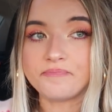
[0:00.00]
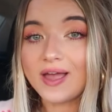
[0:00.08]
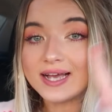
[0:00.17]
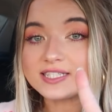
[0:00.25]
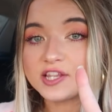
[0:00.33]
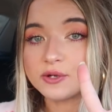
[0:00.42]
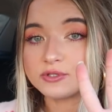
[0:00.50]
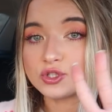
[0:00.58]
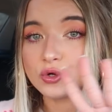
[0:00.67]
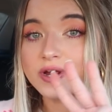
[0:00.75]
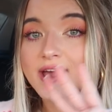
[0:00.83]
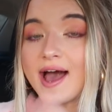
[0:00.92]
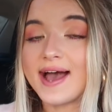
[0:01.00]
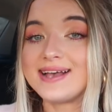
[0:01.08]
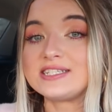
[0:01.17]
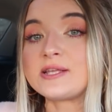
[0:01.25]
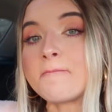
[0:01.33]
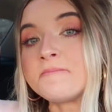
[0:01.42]
Like I said, there was three
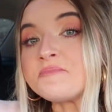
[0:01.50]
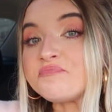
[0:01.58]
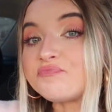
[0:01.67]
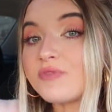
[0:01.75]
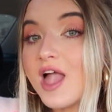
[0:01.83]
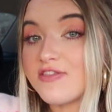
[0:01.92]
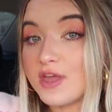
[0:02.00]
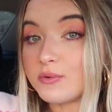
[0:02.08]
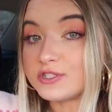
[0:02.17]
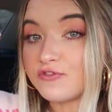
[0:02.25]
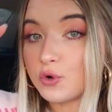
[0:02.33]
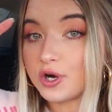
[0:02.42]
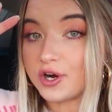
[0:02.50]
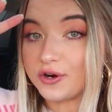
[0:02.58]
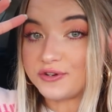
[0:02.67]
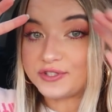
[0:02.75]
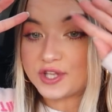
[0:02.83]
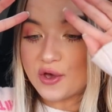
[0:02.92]
guys and there was four
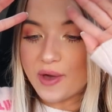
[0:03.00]
girls.